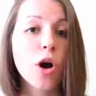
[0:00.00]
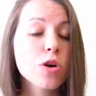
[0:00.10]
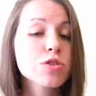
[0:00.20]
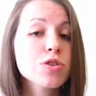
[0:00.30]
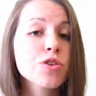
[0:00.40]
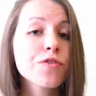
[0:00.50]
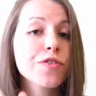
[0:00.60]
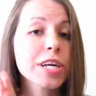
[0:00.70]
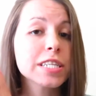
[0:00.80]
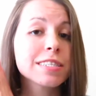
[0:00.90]
Also, don't
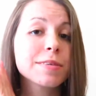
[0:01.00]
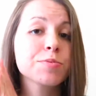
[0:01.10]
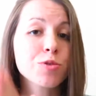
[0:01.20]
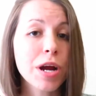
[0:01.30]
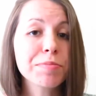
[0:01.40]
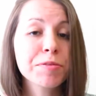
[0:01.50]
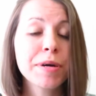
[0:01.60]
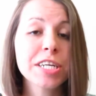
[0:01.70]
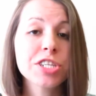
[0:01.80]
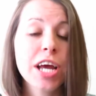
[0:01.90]
forget to subscribe to
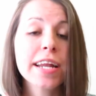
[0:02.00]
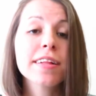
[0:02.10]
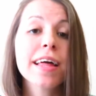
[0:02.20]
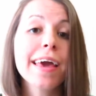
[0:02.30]
my channel